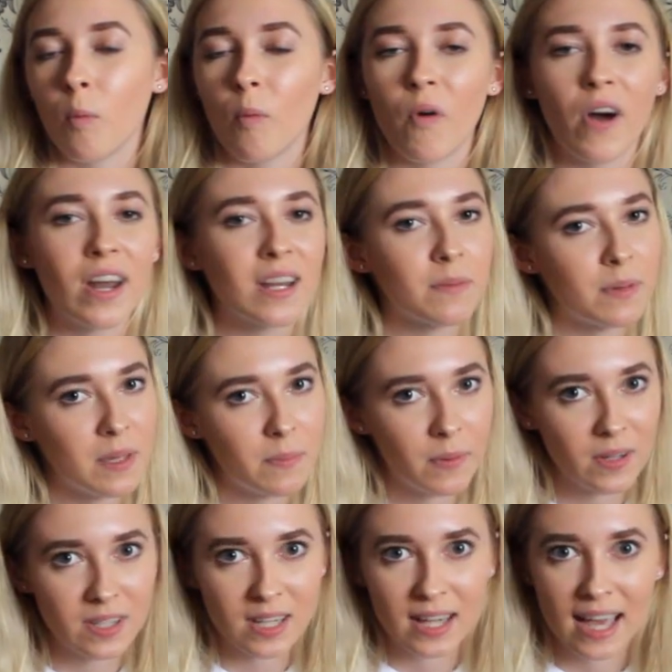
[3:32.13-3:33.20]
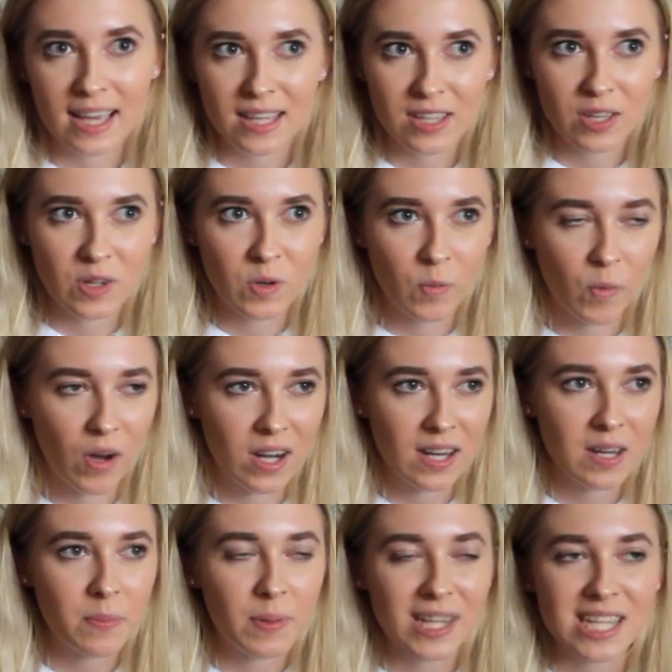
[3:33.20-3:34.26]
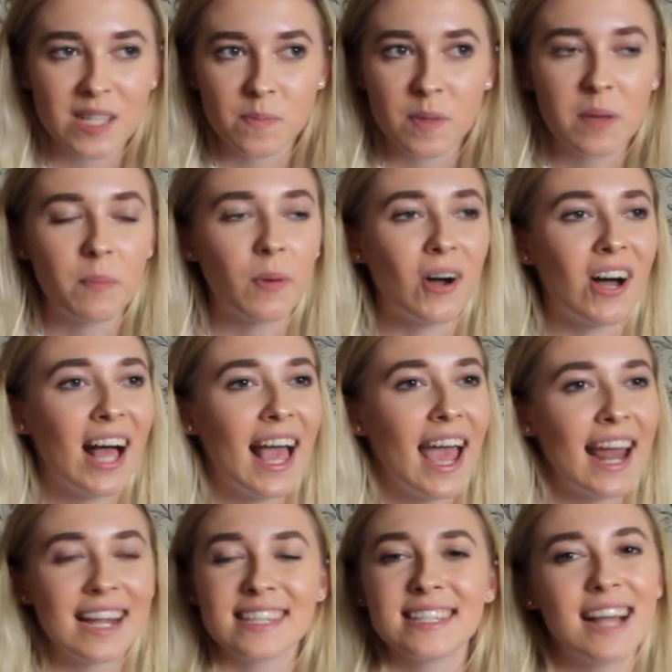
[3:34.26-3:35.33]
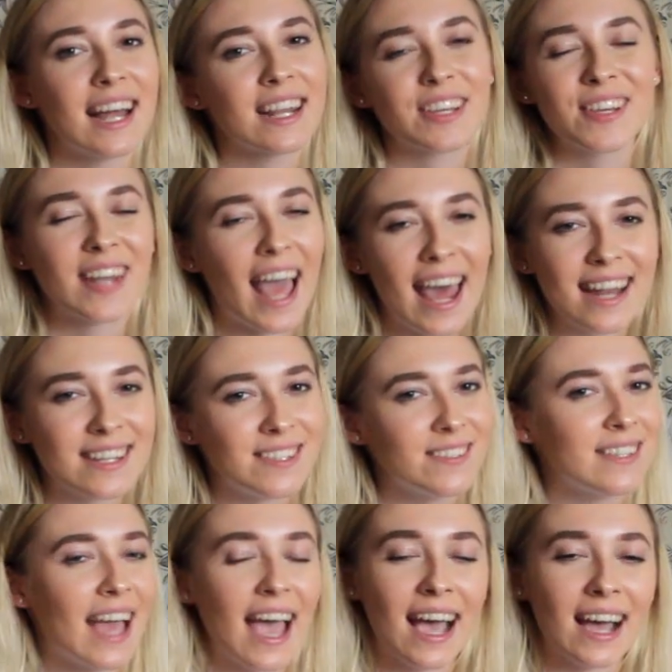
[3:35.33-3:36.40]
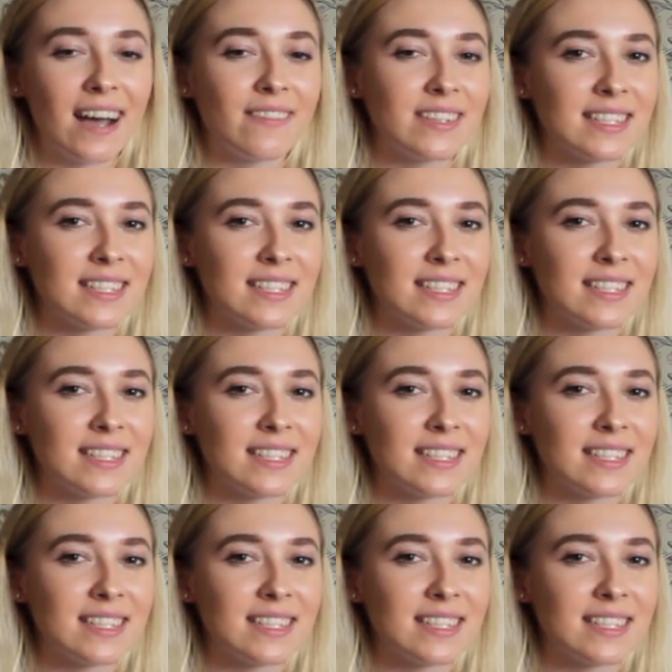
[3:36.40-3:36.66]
wanting people to like you, wanting to please people. It's not a good attitude to have.